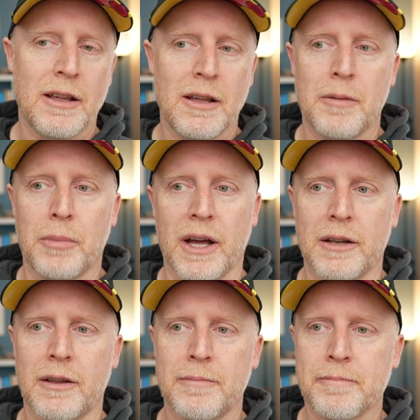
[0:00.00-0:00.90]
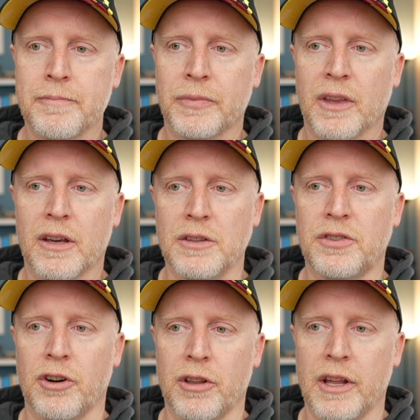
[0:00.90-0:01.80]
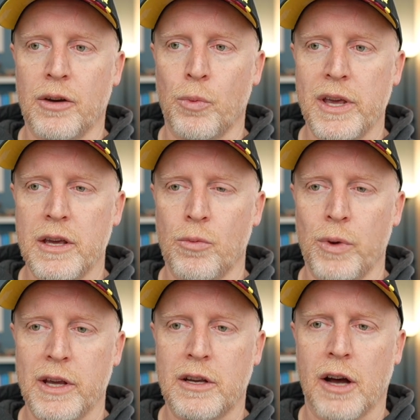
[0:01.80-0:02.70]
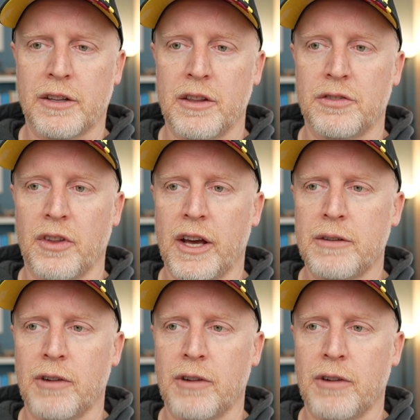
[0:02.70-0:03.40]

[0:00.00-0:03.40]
But considering that we got to this line,